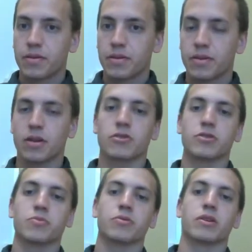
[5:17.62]
the
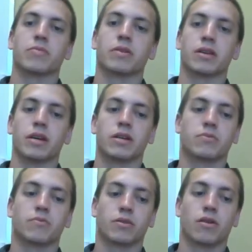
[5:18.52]
doctors claim that yes,
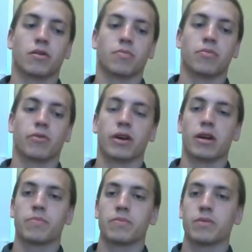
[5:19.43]
with our
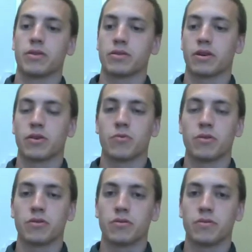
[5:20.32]
program, your daughter
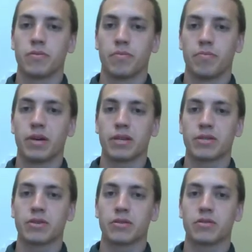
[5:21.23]
will
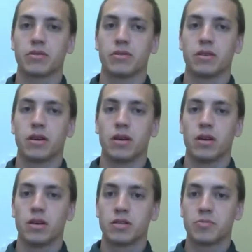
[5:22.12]
master
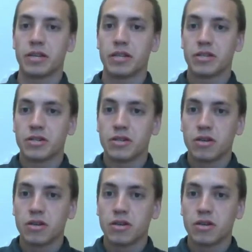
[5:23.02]
speech,